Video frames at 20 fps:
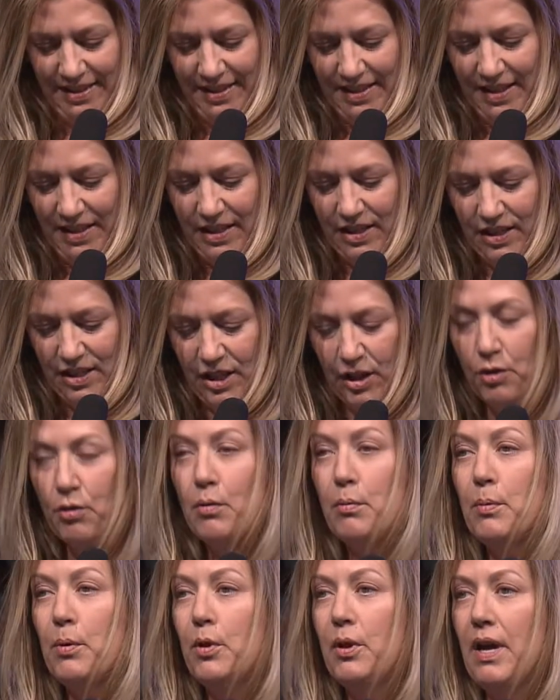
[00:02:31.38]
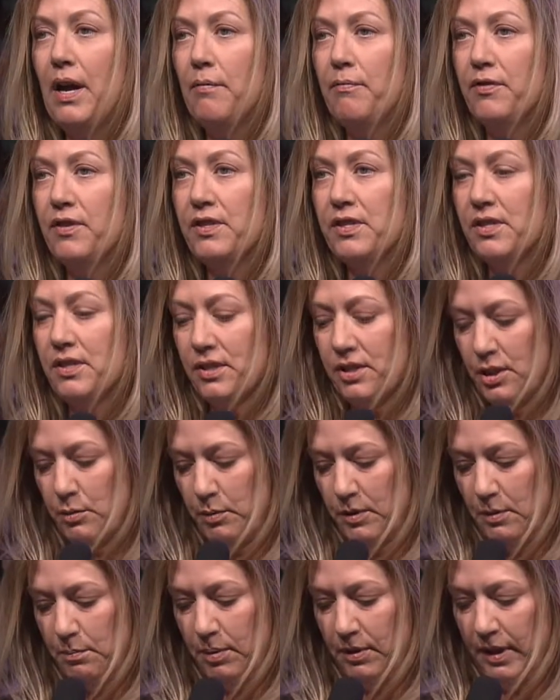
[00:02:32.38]
Considerable emphasis
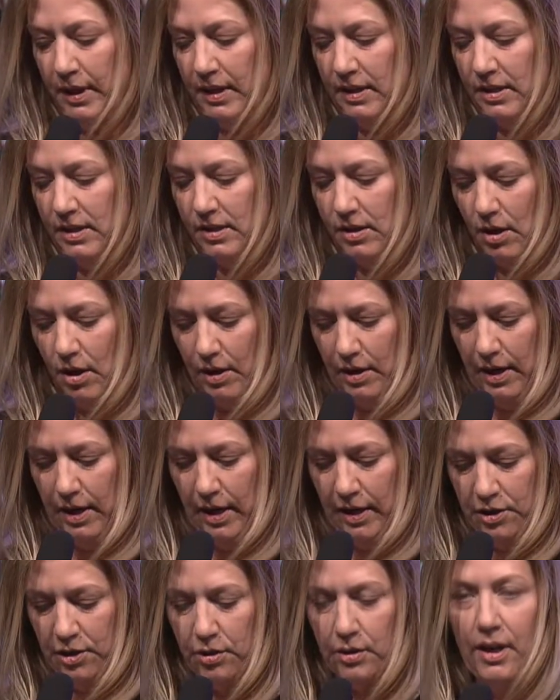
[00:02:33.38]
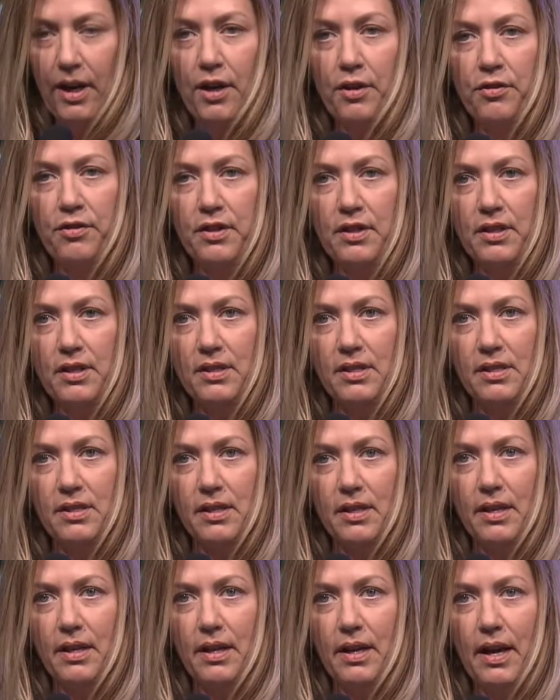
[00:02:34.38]
was placed on hunter ethics,
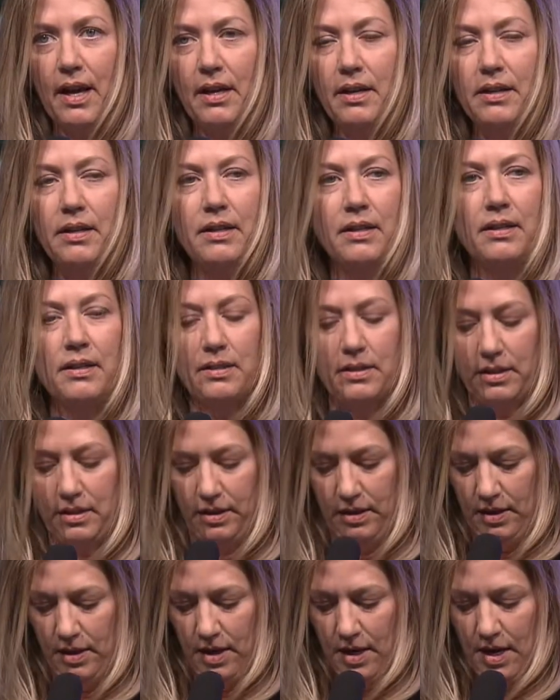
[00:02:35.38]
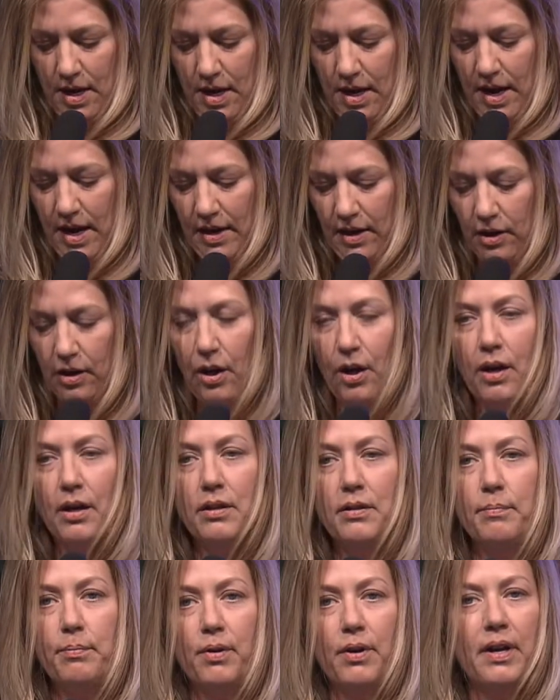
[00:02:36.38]
etiquette, and a
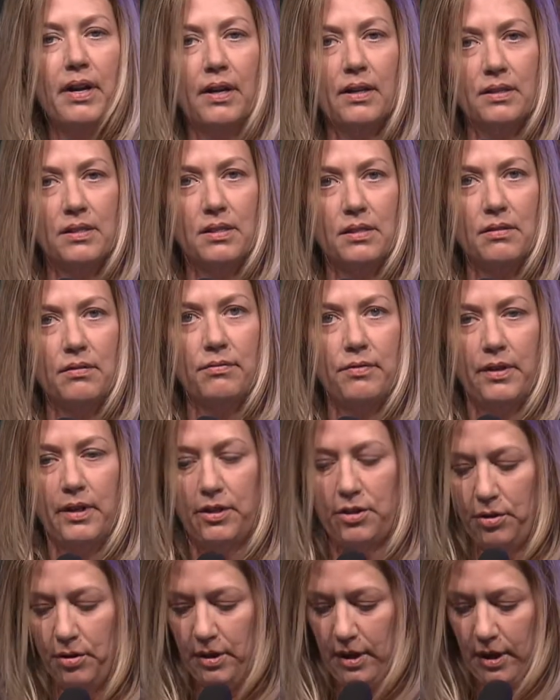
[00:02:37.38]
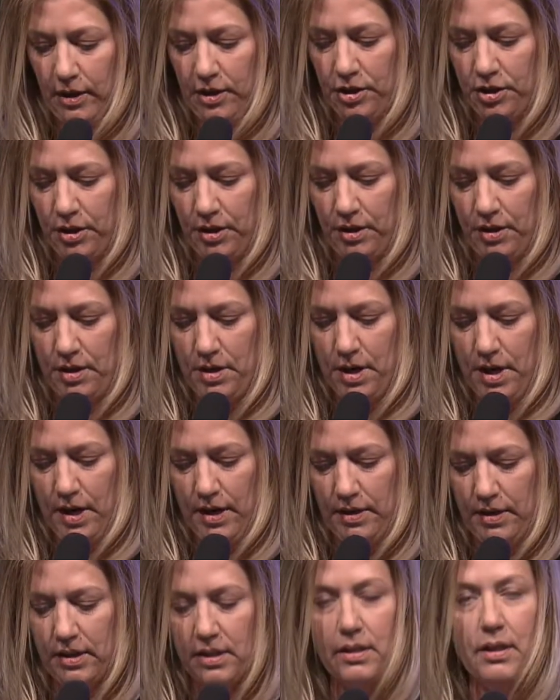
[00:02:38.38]
comprehensive introduction and
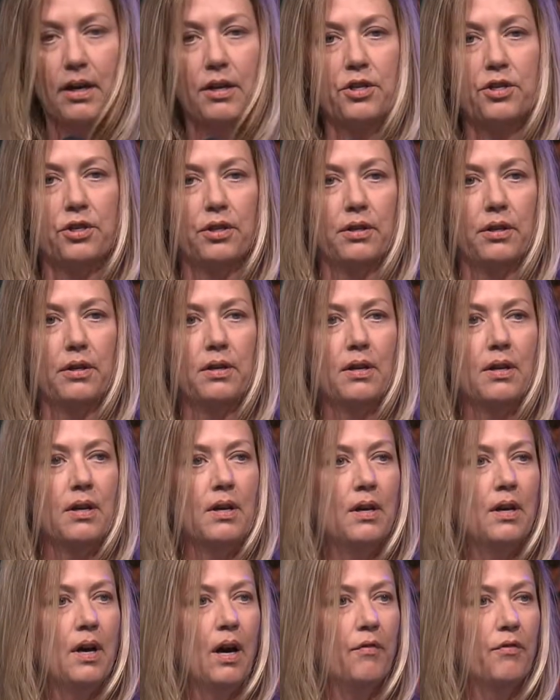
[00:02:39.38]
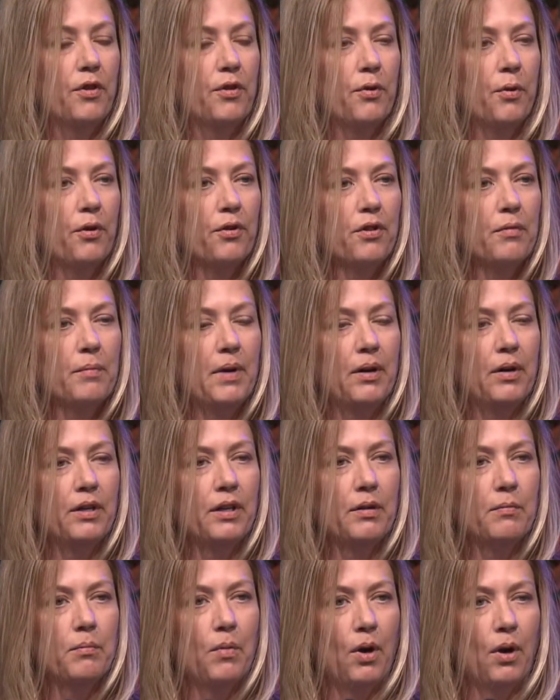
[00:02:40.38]
discussion of the North
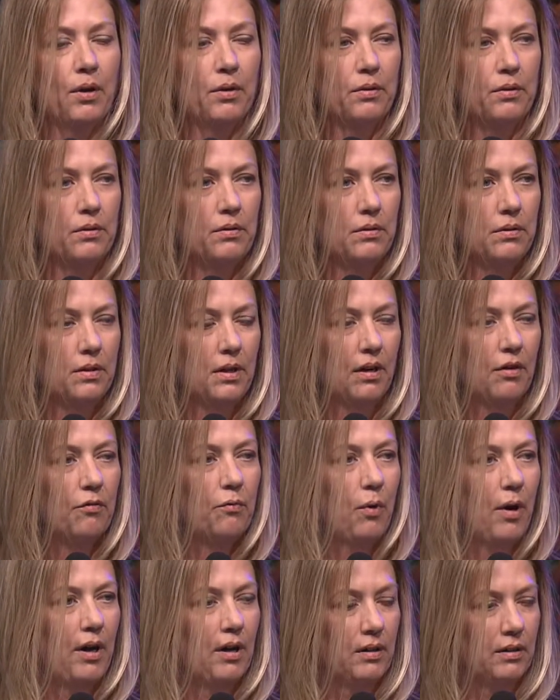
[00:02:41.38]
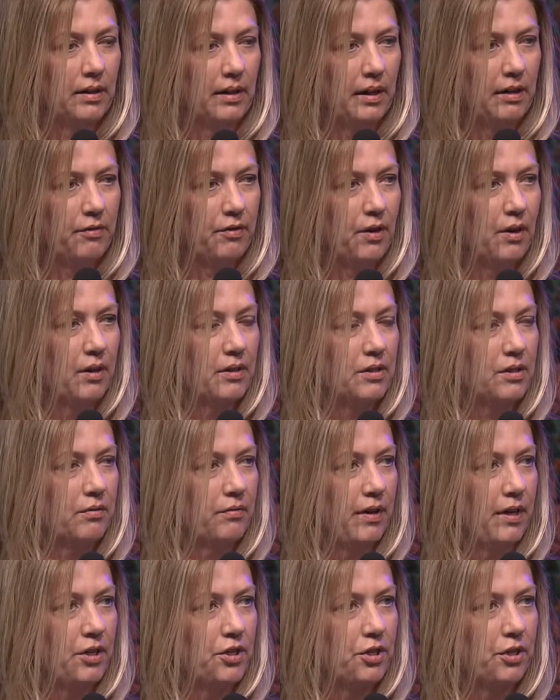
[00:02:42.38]
American model of wildlife
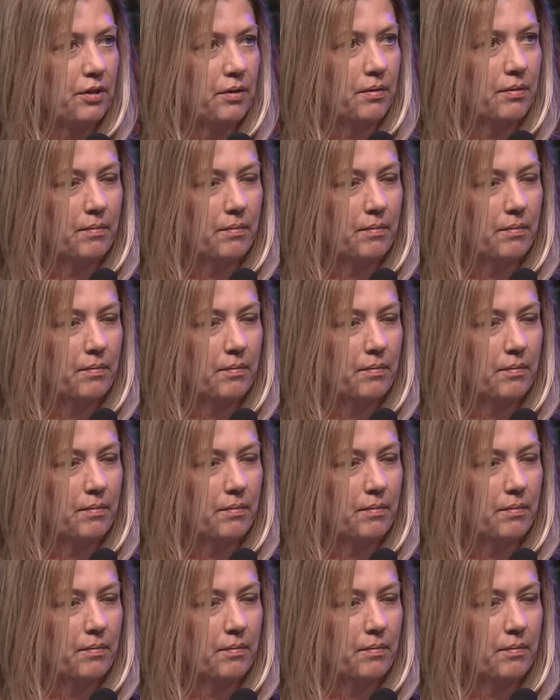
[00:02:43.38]
conservation.